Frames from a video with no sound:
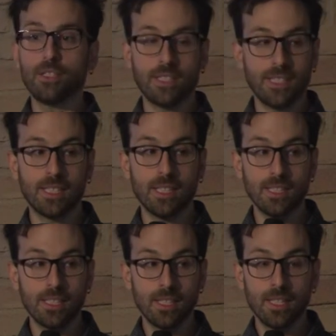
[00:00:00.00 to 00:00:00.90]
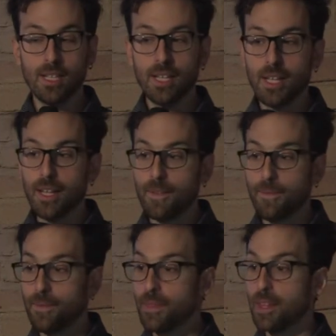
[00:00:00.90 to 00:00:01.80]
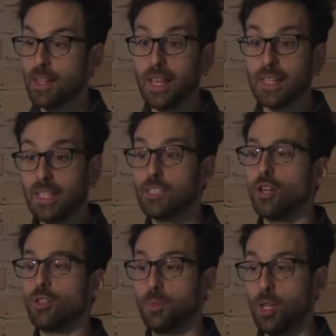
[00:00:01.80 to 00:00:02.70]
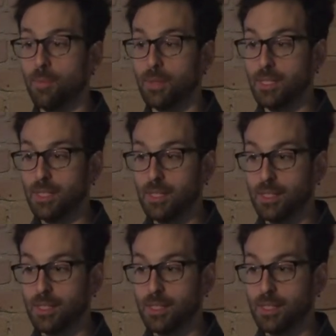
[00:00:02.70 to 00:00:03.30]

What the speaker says: diseases that it's going to be open.